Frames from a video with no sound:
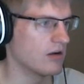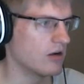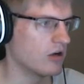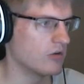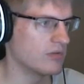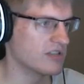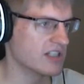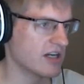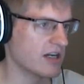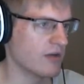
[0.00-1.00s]
Almost
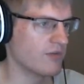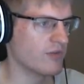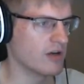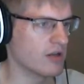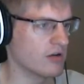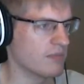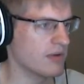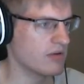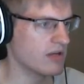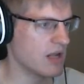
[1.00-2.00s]
got enough for another
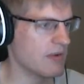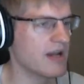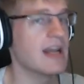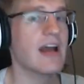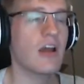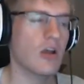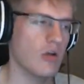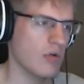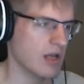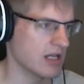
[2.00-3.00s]
ability, but not
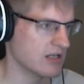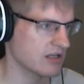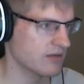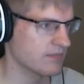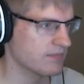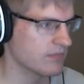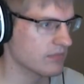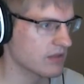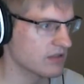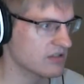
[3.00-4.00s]
quite.
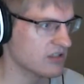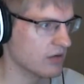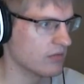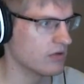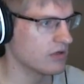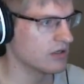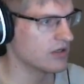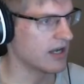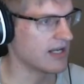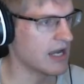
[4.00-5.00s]
So,
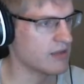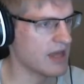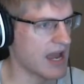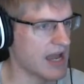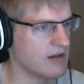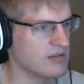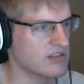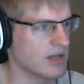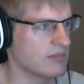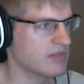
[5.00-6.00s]
I got that, so
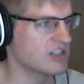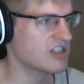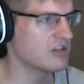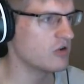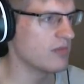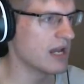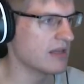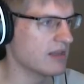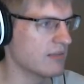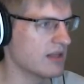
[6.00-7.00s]
I'm assuming
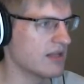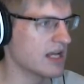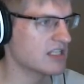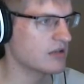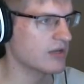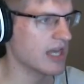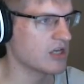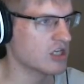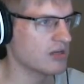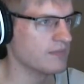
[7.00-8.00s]
that the next
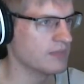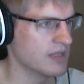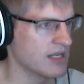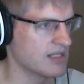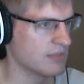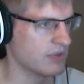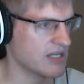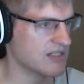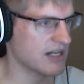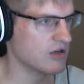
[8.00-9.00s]
location is the place
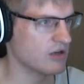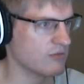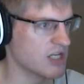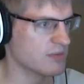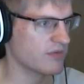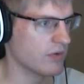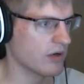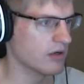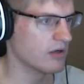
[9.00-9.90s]
that I couldn't reach before.